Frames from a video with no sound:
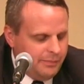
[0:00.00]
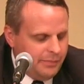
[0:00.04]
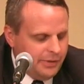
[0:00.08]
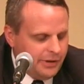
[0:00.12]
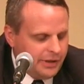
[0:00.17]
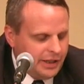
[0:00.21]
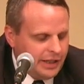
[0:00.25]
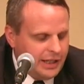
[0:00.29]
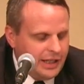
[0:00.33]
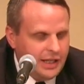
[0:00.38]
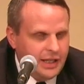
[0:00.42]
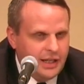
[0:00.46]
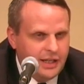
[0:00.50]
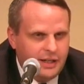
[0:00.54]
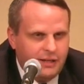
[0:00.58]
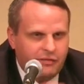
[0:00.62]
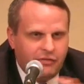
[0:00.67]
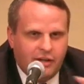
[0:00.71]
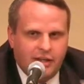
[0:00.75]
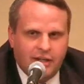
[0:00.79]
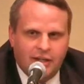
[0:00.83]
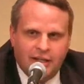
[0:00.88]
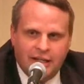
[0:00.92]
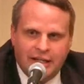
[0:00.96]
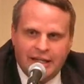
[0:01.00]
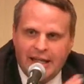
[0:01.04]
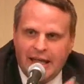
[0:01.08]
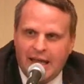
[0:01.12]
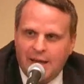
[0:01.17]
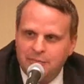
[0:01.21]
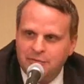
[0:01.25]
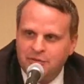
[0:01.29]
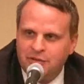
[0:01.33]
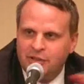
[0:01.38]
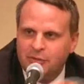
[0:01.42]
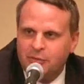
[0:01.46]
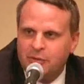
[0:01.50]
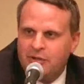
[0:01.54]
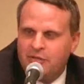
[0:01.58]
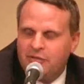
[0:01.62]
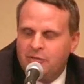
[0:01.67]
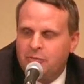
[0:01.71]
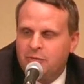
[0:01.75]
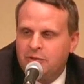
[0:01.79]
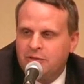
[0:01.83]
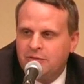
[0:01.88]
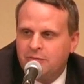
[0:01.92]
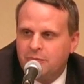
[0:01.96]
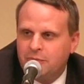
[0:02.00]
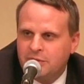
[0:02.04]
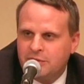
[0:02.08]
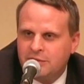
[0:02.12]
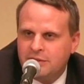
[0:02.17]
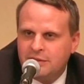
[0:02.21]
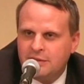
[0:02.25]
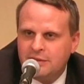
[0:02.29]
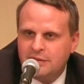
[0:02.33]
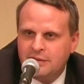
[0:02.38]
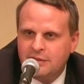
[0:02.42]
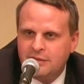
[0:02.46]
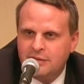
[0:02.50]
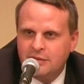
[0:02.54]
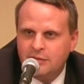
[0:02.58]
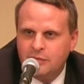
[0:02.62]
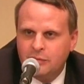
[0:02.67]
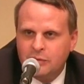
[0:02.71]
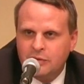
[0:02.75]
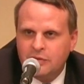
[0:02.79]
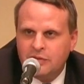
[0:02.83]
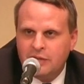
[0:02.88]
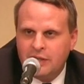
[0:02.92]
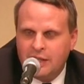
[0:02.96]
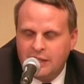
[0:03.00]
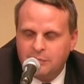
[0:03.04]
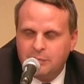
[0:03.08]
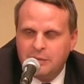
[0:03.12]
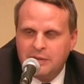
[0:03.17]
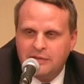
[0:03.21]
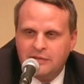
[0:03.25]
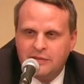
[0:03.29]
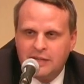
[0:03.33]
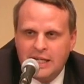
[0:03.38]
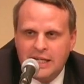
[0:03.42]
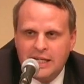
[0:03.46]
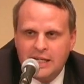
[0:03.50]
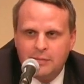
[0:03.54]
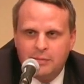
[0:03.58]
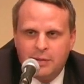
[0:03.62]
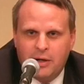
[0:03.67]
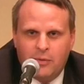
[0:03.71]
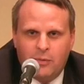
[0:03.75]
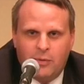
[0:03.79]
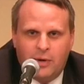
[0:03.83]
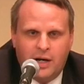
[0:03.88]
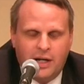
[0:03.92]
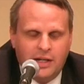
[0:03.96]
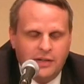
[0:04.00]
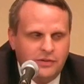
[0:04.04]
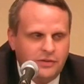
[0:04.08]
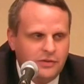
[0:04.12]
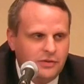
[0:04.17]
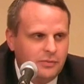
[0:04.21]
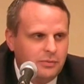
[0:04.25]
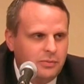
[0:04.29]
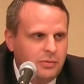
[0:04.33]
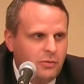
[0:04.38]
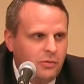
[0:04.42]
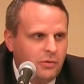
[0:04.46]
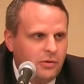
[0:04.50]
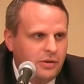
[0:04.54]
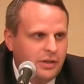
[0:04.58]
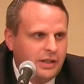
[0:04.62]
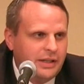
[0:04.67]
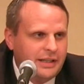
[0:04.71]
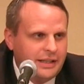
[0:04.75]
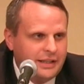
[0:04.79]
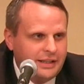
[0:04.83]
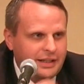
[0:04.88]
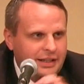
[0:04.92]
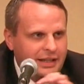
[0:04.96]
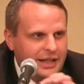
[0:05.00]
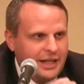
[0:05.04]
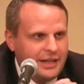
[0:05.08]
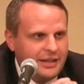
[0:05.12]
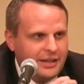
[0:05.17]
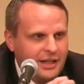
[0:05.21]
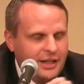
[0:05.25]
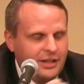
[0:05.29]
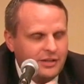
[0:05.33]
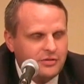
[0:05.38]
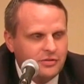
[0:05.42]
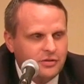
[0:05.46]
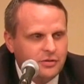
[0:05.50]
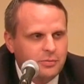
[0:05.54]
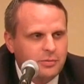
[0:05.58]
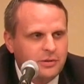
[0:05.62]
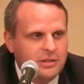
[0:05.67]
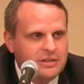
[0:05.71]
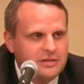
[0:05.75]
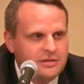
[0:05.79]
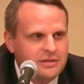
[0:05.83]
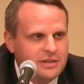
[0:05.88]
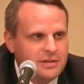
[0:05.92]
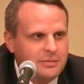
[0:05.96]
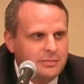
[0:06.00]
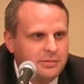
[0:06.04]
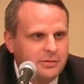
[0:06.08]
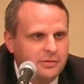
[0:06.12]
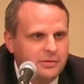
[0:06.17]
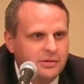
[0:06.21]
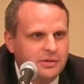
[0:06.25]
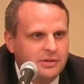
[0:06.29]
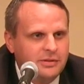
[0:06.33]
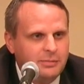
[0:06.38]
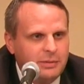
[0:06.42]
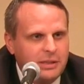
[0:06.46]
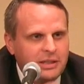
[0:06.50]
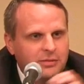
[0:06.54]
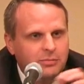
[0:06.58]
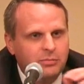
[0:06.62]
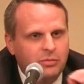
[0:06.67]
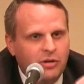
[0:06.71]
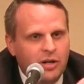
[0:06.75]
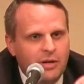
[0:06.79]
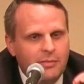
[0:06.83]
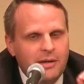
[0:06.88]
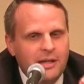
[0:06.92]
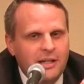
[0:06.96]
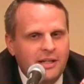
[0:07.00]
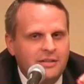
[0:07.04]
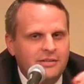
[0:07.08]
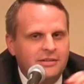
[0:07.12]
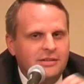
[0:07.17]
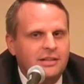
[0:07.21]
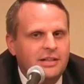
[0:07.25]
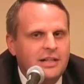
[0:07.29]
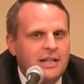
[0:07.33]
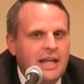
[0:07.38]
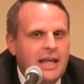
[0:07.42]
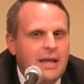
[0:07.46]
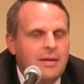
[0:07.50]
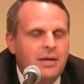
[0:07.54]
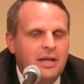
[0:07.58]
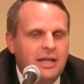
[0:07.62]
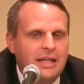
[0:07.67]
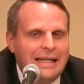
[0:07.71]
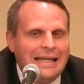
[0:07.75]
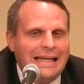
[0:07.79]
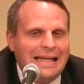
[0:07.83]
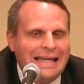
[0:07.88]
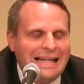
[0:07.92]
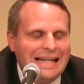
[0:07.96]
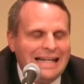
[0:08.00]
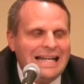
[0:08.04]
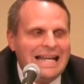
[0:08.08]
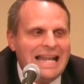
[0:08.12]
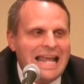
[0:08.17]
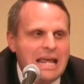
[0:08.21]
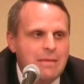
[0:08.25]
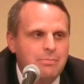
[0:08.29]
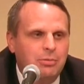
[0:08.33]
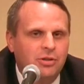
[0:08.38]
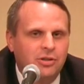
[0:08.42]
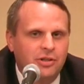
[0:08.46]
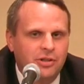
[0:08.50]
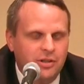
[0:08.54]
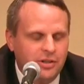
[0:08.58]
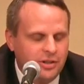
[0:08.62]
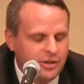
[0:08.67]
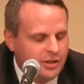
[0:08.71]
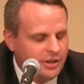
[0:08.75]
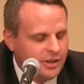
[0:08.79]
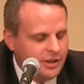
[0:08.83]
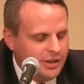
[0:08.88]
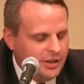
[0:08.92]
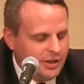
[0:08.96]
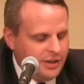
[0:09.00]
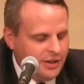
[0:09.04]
But again, if I encapsulate what everyone has been saying about why it's so important, I think, again, the answer is pretty simple, because broadband is an enabler.